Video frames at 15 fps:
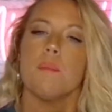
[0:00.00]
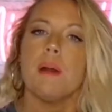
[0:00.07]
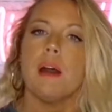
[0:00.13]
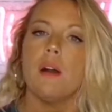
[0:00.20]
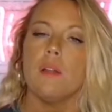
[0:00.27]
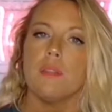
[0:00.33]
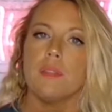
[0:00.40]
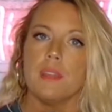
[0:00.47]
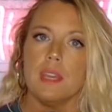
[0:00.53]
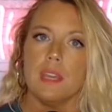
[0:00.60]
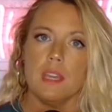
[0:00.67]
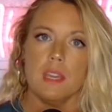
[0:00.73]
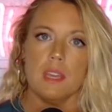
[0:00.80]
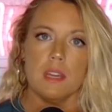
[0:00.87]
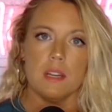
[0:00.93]
about
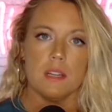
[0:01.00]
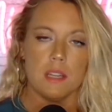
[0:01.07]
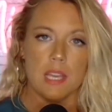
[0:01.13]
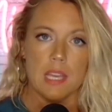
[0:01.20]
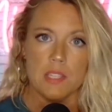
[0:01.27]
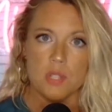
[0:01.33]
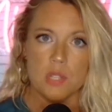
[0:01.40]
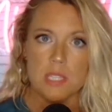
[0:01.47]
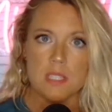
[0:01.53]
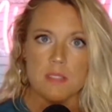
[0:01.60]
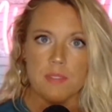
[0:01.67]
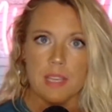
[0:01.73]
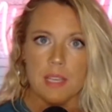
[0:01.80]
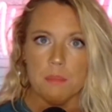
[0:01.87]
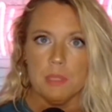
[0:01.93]
the
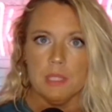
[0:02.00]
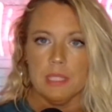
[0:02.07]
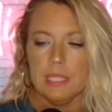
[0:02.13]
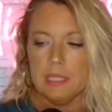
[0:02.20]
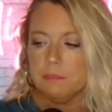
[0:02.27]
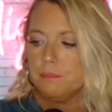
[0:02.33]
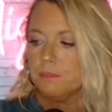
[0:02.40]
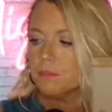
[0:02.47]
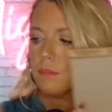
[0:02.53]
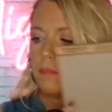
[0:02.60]
Hendricks family